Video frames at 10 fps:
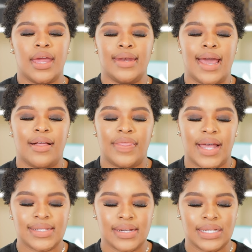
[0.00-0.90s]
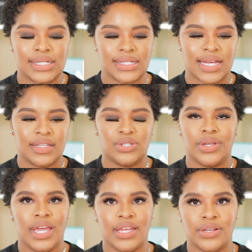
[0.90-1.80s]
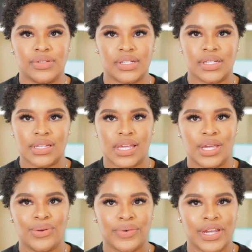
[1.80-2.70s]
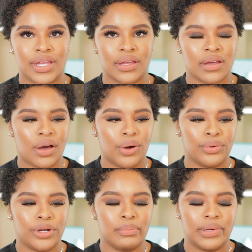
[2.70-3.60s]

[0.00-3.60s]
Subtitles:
Now, that's not to say that you can't use this as a key ring holder,